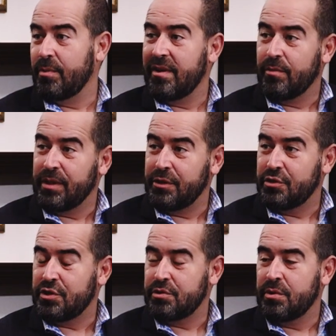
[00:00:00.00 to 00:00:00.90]
We have
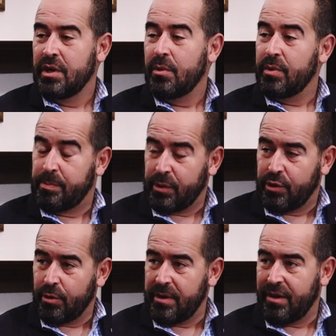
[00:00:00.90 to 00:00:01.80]
relationships with
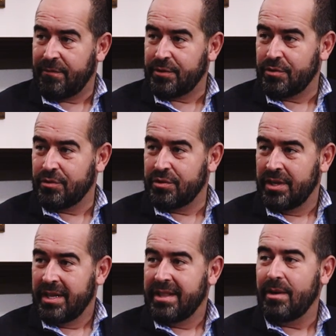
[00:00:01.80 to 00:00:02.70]
procurement officers
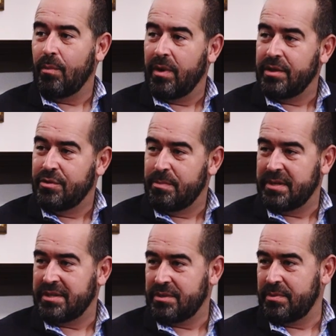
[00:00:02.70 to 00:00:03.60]
that want to do
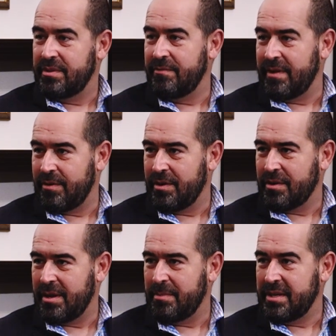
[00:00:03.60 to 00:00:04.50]
business with the
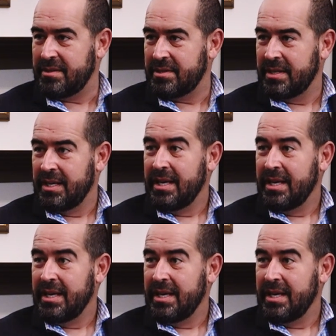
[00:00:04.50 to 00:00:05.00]
veteran-owned companies.